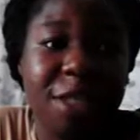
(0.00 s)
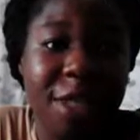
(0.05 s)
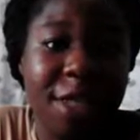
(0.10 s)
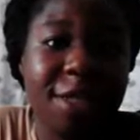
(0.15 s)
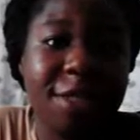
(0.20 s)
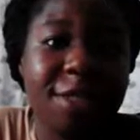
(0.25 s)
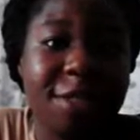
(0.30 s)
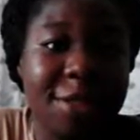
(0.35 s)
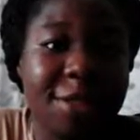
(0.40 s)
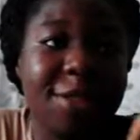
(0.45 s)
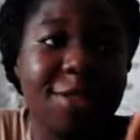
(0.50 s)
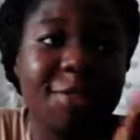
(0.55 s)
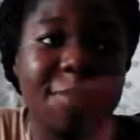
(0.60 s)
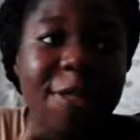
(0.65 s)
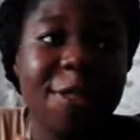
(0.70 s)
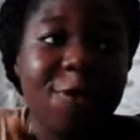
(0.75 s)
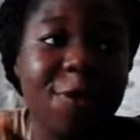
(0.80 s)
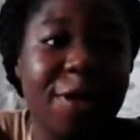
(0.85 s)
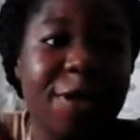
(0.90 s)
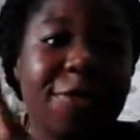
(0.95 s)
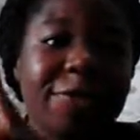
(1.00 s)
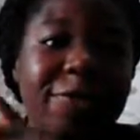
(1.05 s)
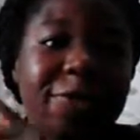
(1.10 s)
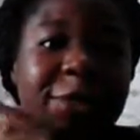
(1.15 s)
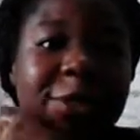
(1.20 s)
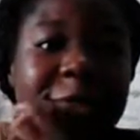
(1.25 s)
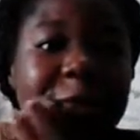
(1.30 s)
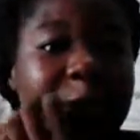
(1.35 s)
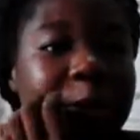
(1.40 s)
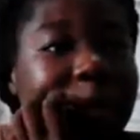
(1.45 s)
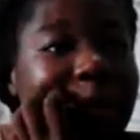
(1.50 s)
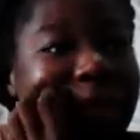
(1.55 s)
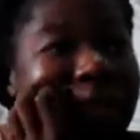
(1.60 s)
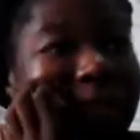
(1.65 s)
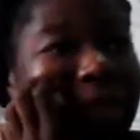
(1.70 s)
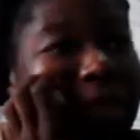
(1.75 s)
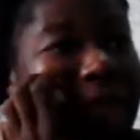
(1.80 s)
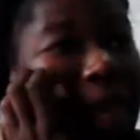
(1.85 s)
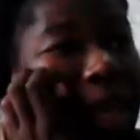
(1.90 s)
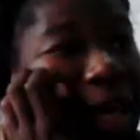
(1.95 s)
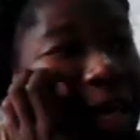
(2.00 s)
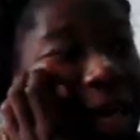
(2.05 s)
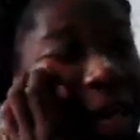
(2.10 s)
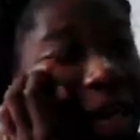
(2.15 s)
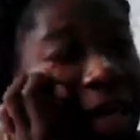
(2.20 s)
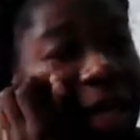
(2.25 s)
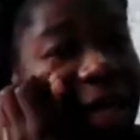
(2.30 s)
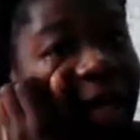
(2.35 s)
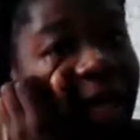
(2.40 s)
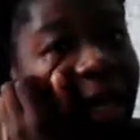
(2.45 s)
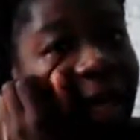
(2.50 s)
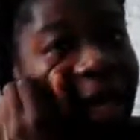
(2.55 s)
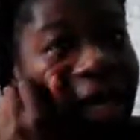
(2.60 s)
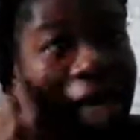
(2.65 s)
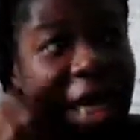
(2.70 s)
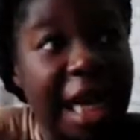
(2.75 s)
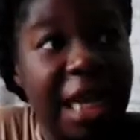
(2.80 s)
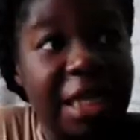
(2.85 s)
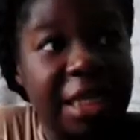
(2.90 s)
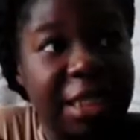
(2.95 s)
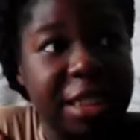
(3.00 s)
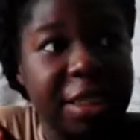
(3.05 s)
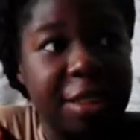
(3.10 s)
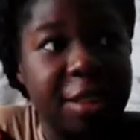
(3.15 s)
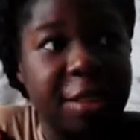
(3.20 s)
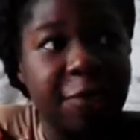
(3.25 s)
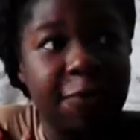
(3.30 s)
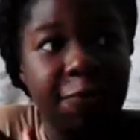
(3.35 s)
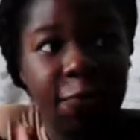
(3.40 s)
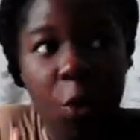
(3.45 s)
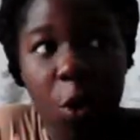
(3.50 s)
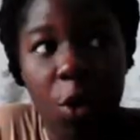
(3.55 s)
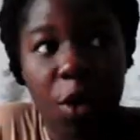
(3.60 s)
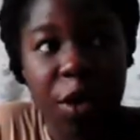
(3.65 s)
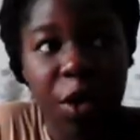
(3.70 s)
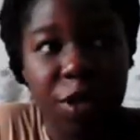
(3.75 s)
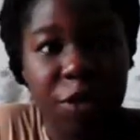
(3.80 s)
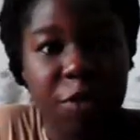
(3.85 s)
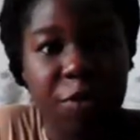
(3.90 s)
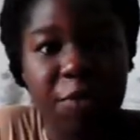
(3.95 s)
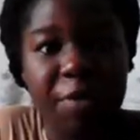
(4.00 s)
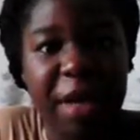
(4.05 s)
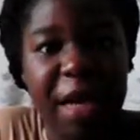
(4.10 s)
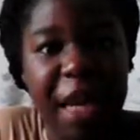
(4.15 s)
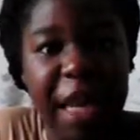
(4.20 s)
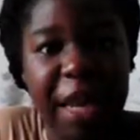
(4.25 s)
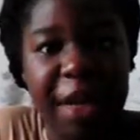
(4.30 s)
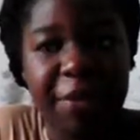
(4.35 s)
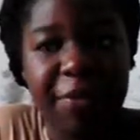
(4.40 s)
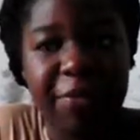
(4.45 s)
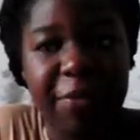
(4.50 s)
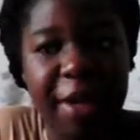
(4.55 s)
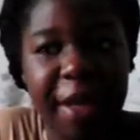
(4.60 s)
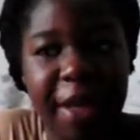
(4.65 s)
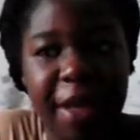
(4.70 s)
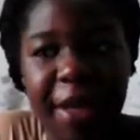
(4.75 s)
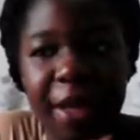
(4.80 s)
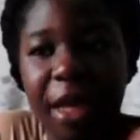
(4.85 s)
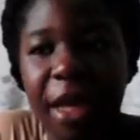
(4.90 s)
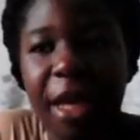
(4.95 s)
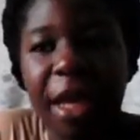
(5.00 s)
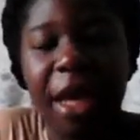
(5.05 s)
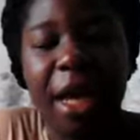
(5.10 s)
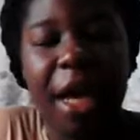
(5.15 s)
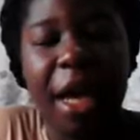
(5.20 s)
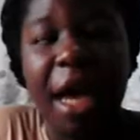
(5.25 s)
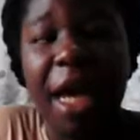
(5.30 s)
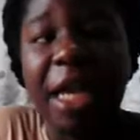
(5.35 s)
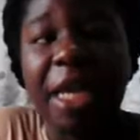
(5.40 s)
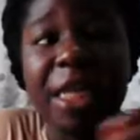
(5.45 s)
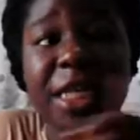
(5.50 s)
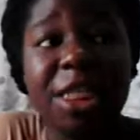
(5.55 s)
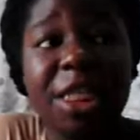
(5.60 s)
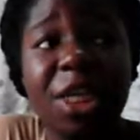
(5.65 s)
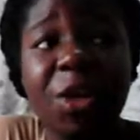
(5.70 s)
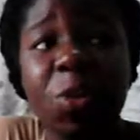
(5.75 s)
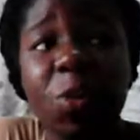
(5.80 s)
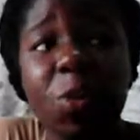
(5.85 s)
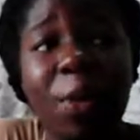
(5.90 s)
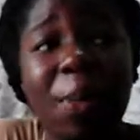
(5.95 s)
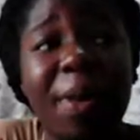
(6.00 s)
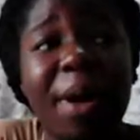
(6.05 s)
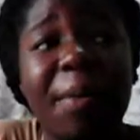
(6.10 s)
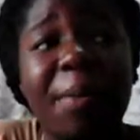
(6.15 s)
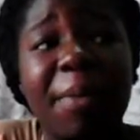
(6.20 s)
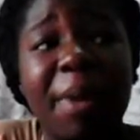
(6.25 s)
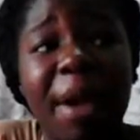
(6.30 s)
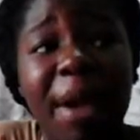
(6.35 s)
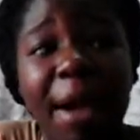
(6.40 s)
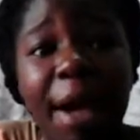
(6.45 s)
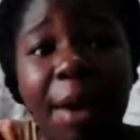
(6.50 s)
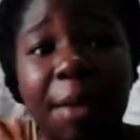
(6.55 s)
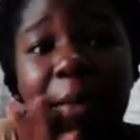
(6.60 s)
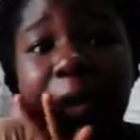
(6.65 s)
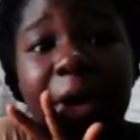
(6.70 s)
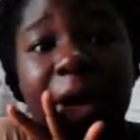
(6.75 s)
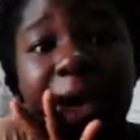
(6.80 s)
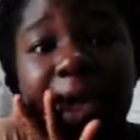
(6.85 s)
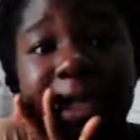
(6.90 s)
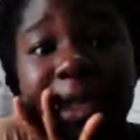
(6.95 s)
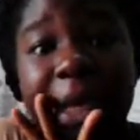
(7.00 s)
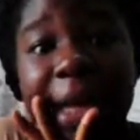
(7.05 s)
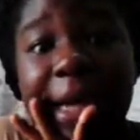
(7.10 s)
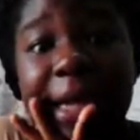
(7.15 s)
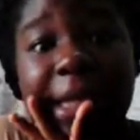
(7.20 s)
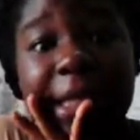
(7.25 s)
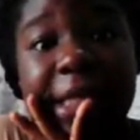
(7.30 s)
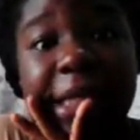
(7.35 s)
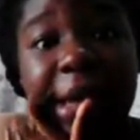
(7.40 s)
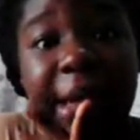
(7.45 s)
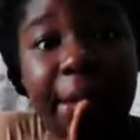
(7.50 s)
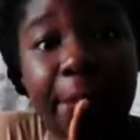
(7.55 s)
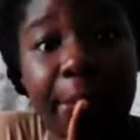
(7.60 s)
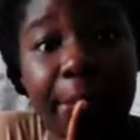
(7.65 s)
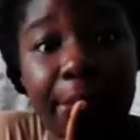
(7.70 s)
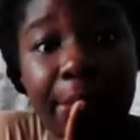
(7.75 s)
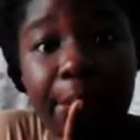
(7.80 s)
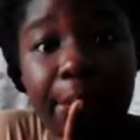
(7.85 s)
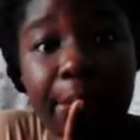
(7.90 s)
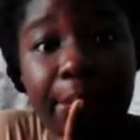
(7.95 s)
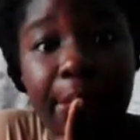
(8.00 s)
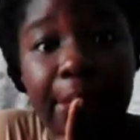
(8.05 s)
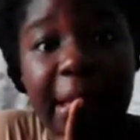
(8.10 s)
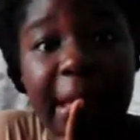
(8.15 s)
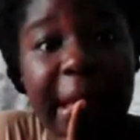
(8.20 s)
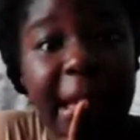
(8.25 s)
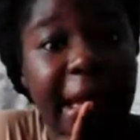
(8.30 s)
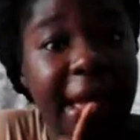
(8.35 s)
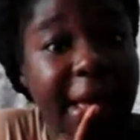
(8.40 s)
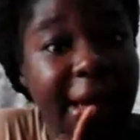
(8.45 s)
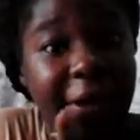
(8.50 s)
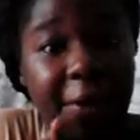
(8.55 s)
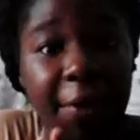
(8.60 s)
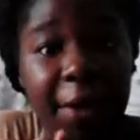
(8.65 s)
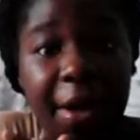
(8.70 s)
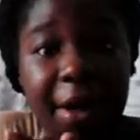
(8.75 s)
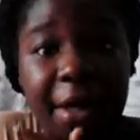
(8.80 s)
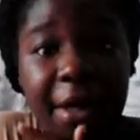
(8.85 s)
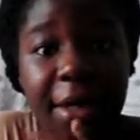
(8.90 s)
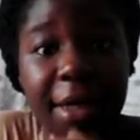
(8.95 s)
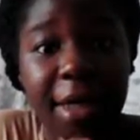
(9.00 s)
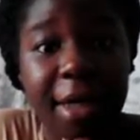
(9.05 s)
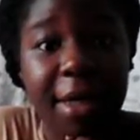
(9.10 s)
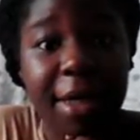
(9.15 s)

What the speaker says: days to my 24th birthday, like candid vlogs of my life. Like, I literally whip up my camera anytime, anywhere,